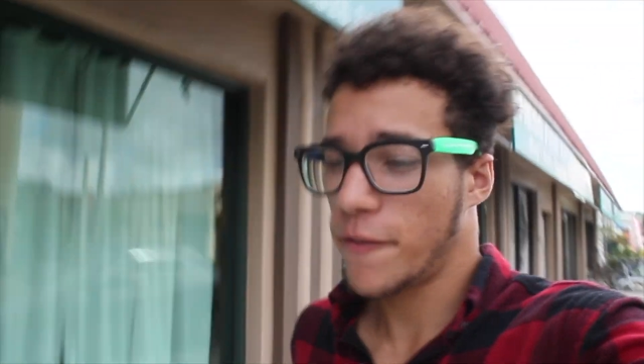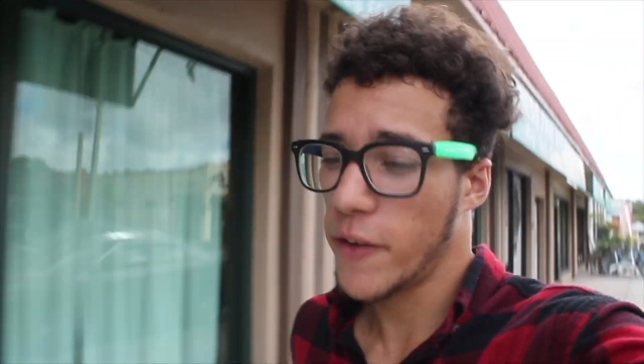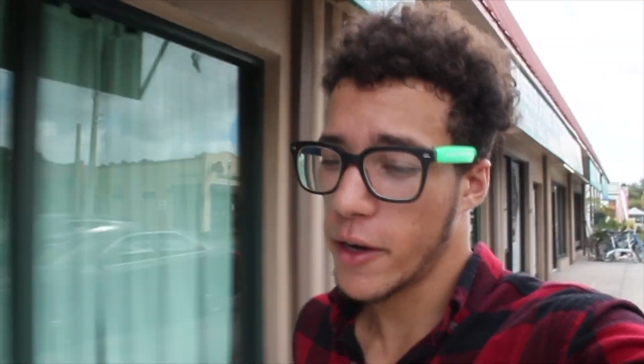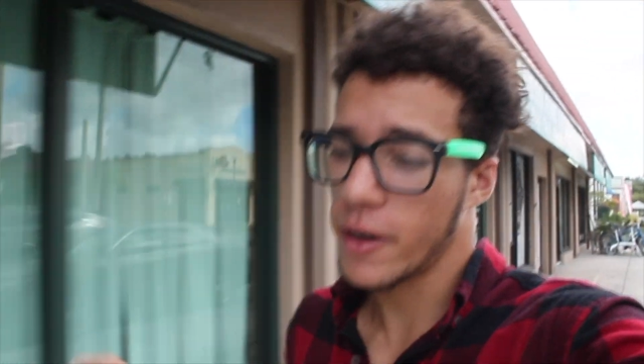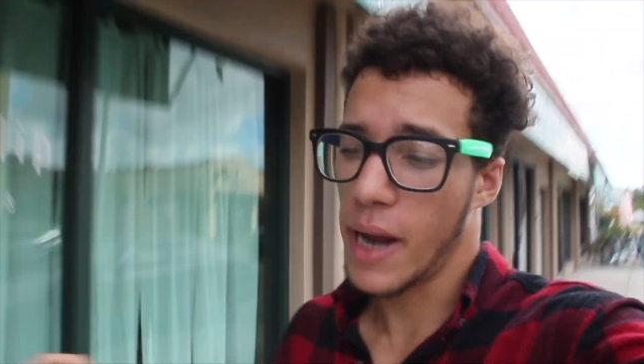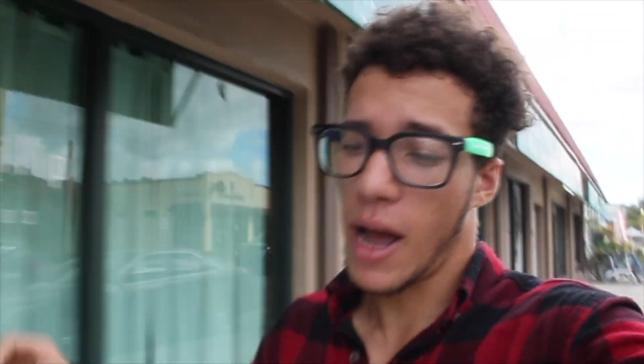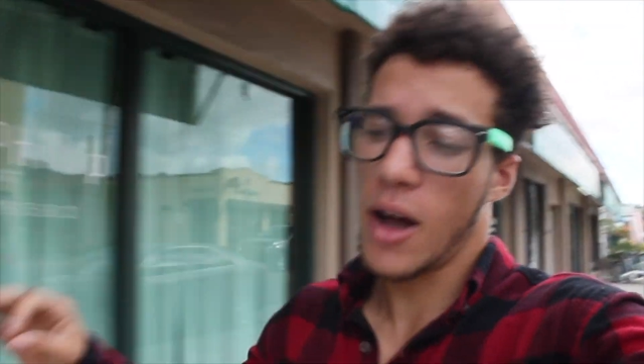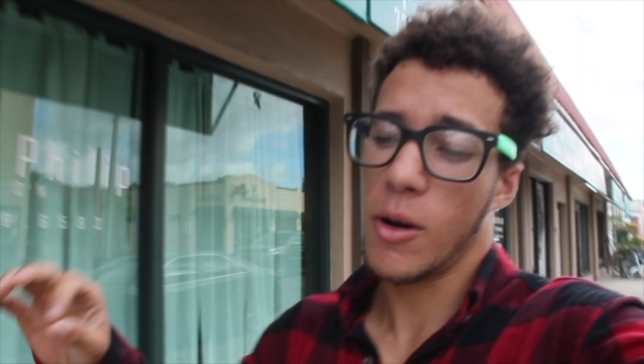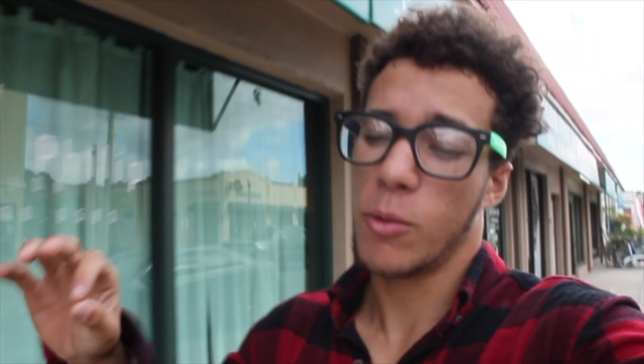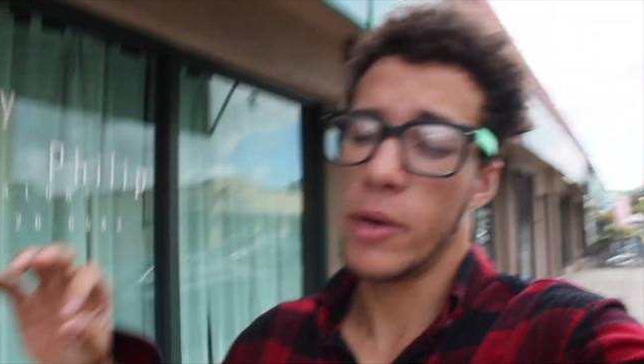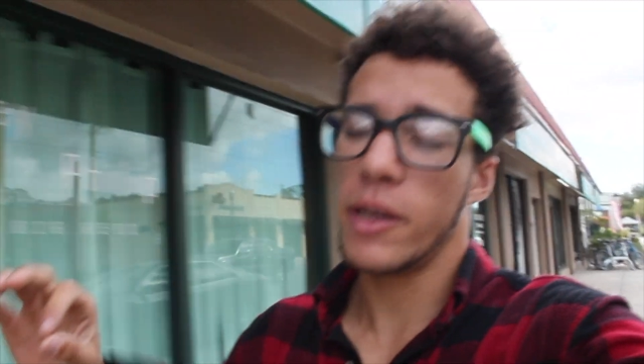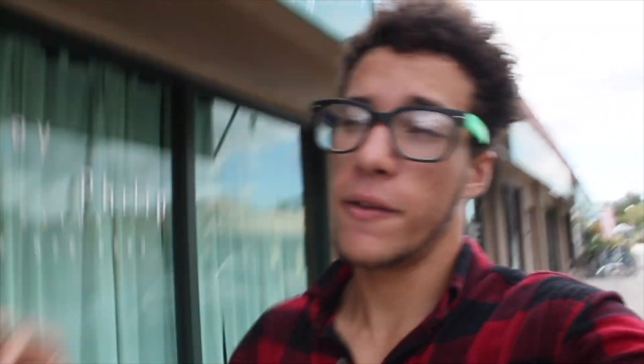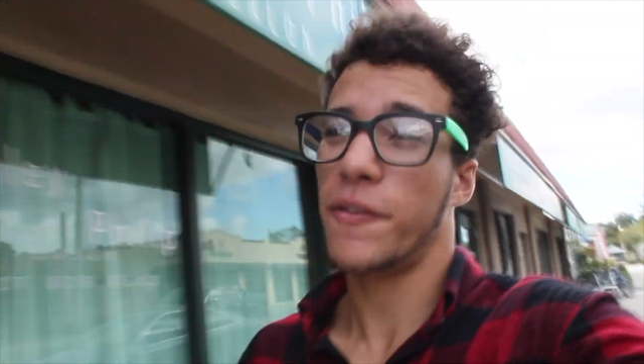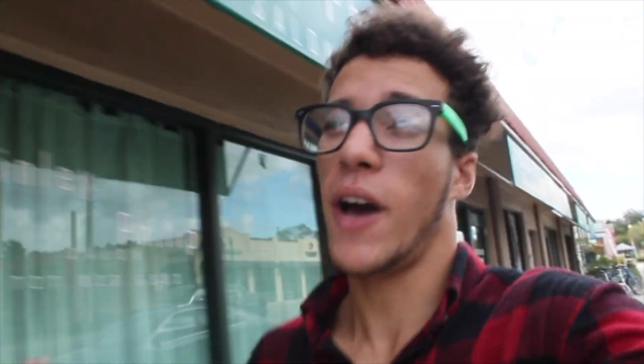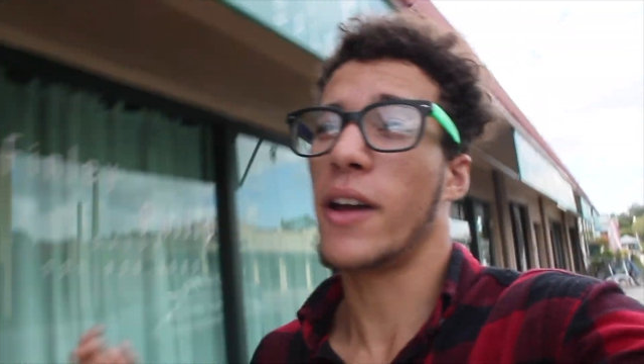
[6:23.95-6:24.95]
figured out,
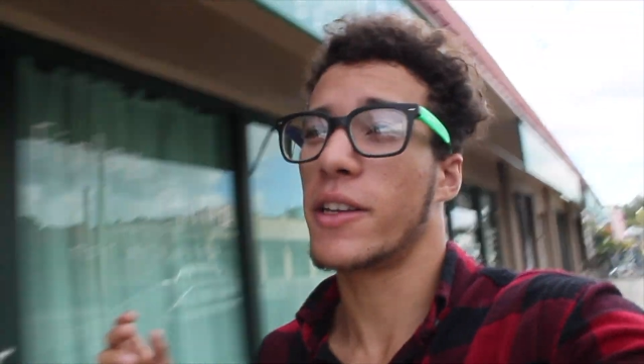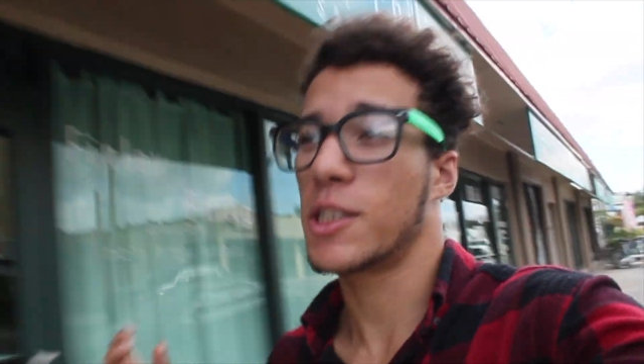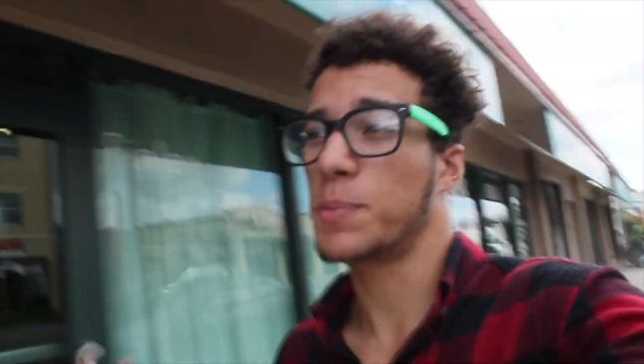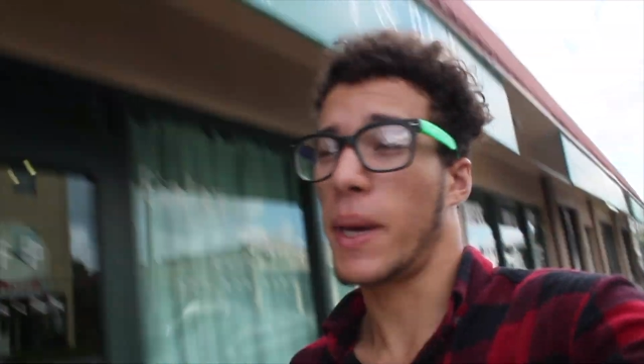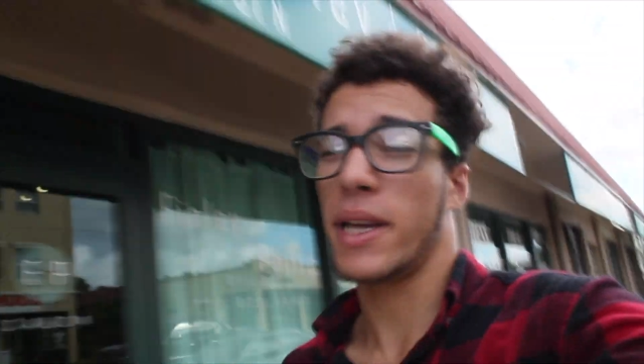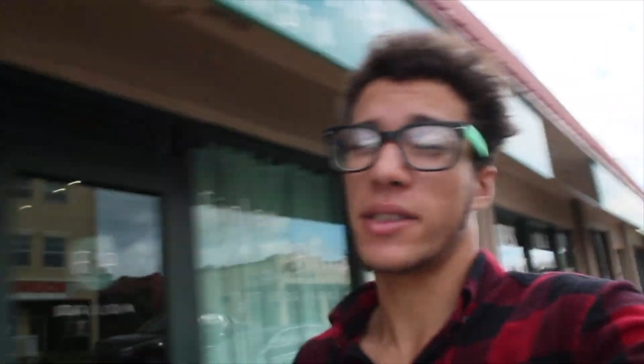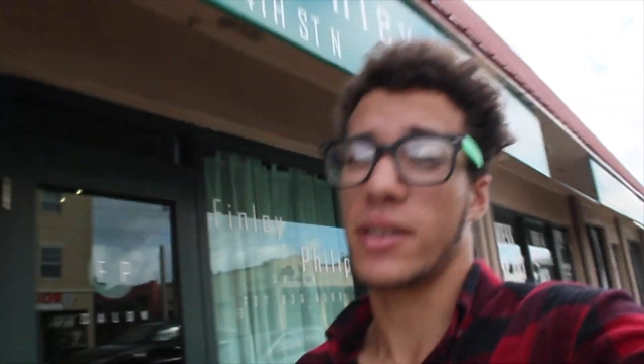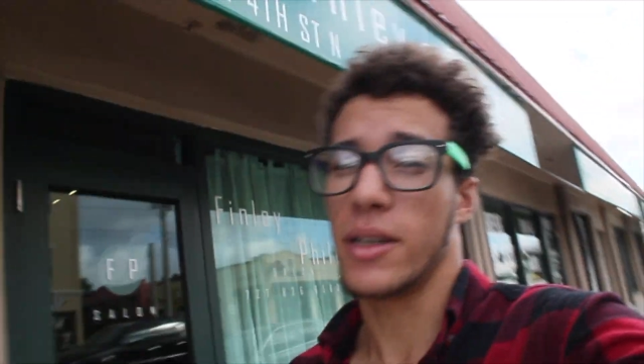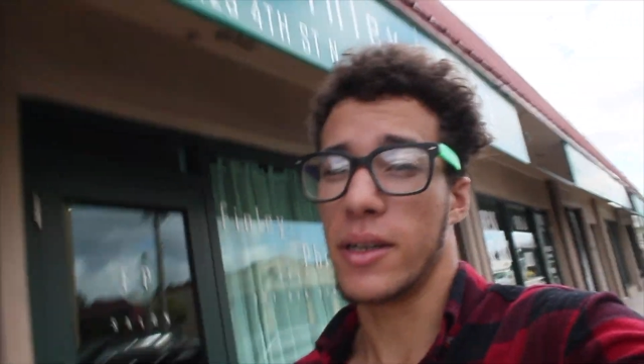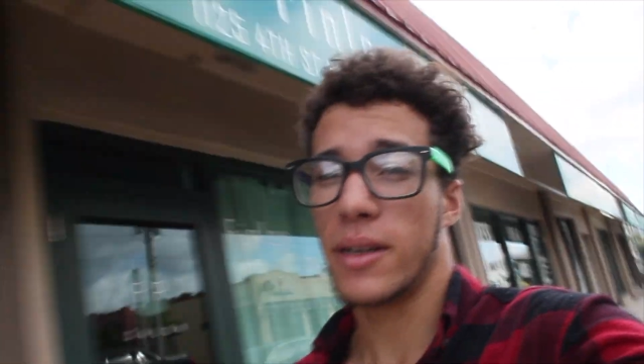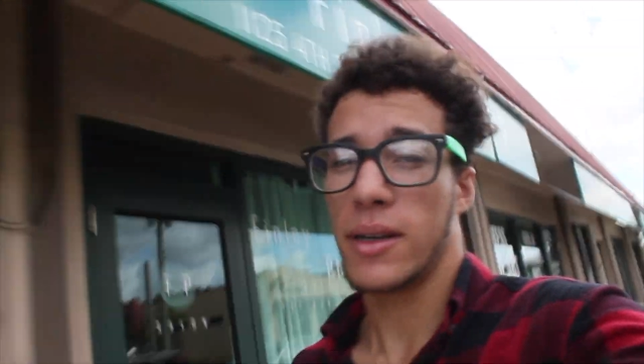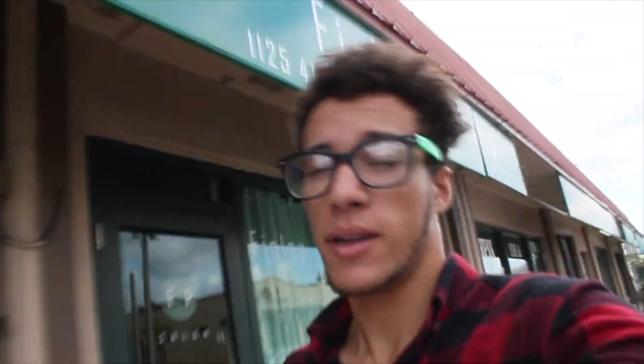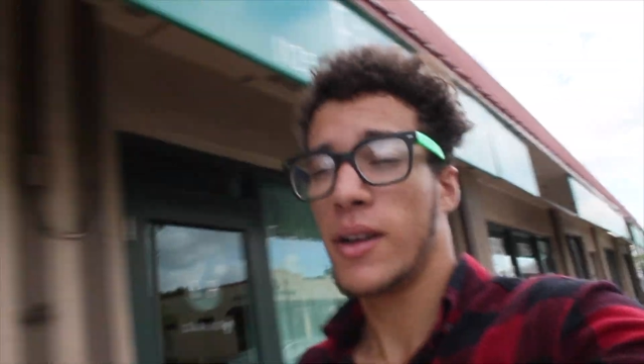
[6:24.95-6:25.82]
we found a spacer,